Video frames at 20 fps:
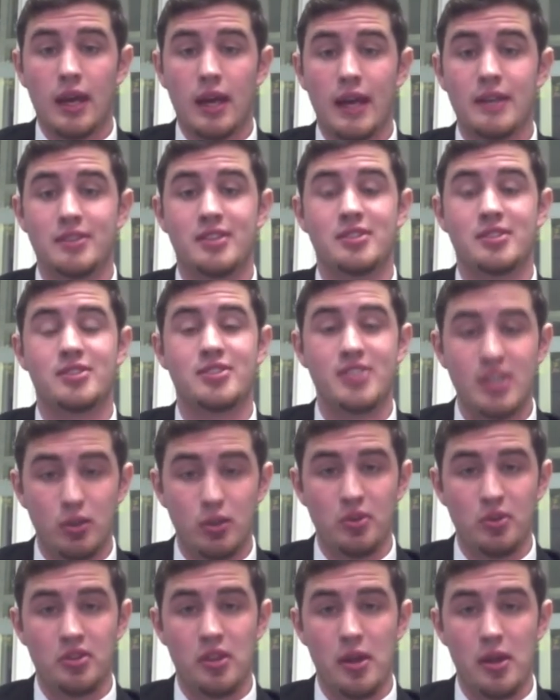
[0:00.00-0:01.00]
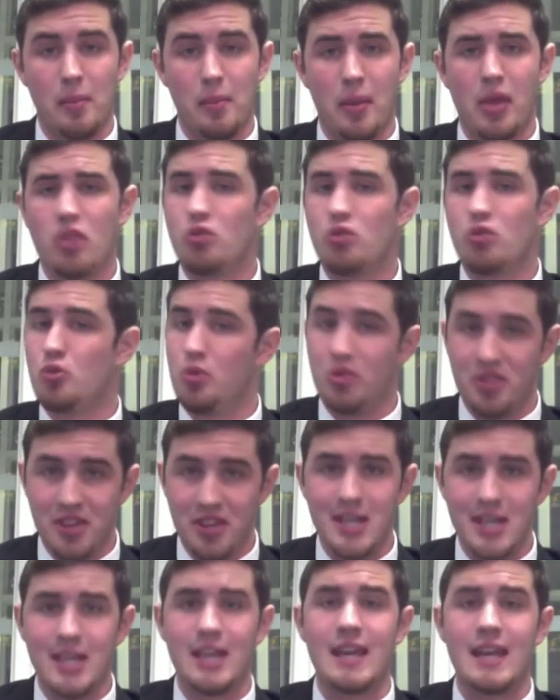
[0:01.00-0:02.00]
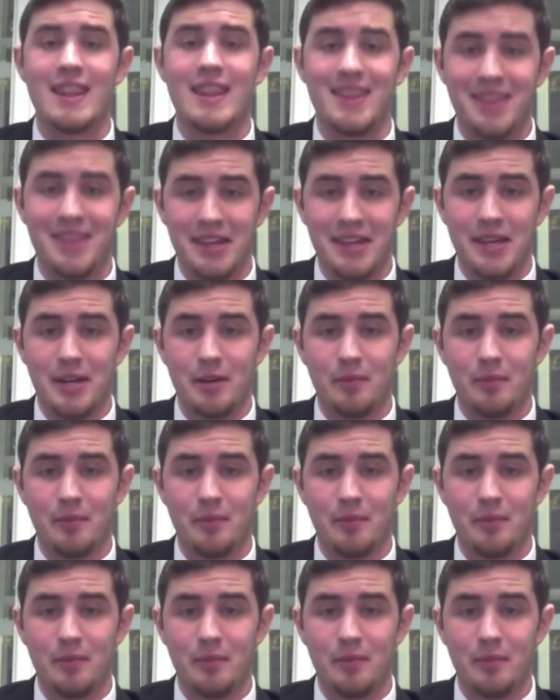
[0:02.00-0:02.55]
and to stick with them through thick and thin.